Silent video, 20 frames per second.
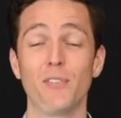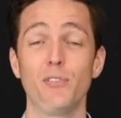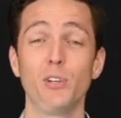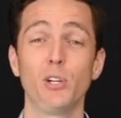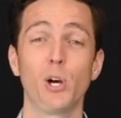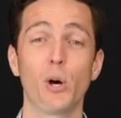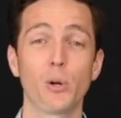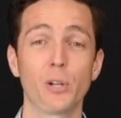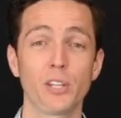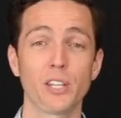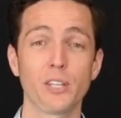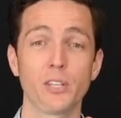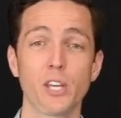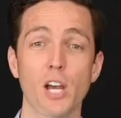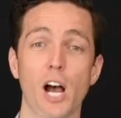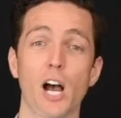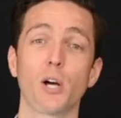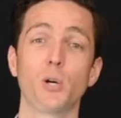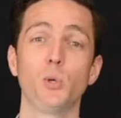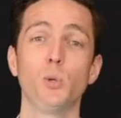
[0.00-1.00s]
If you go to the
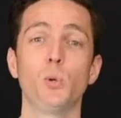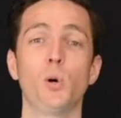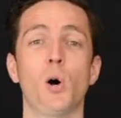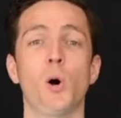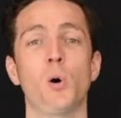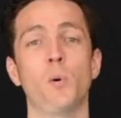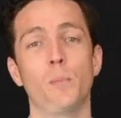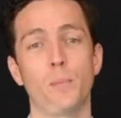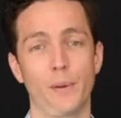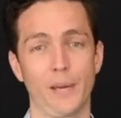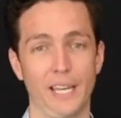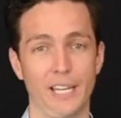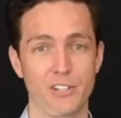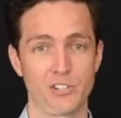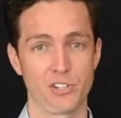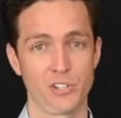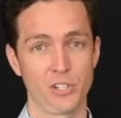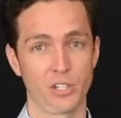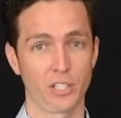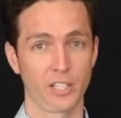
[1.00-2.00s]
Yahoo
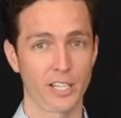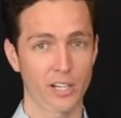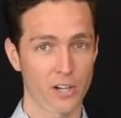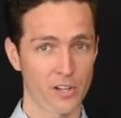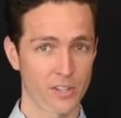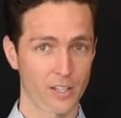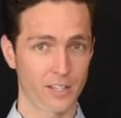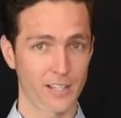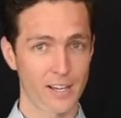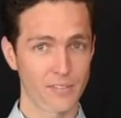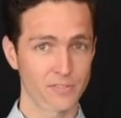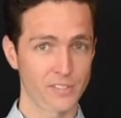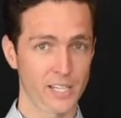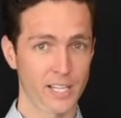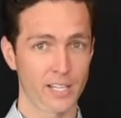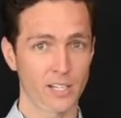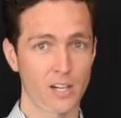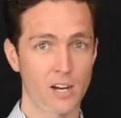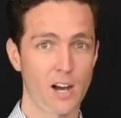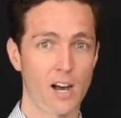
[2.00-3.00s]
homepage and you click on the
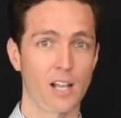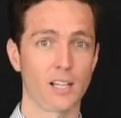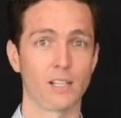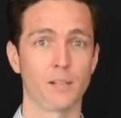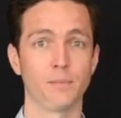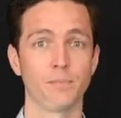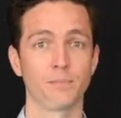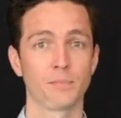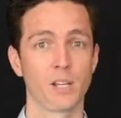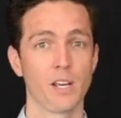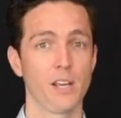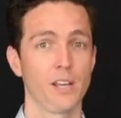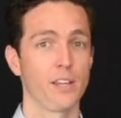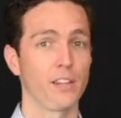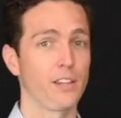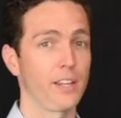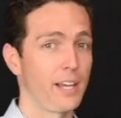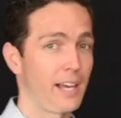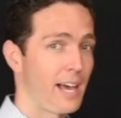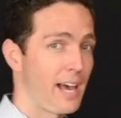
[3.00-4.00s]
left-hand column,
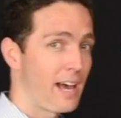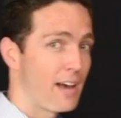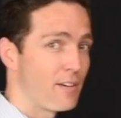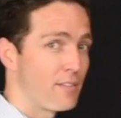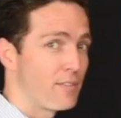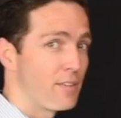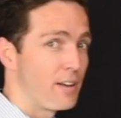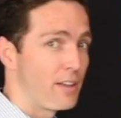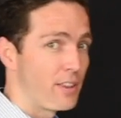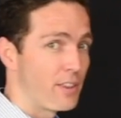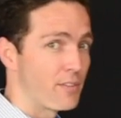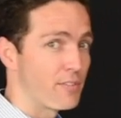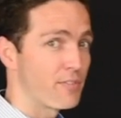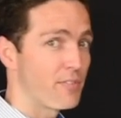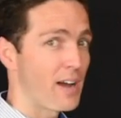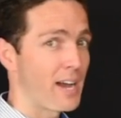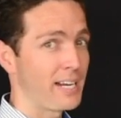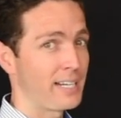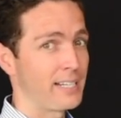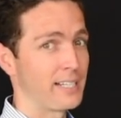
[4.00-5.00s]
they have the
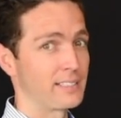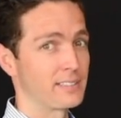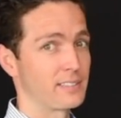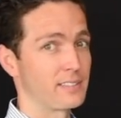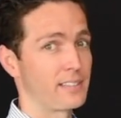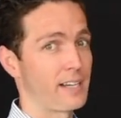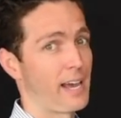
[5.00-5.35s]
Finance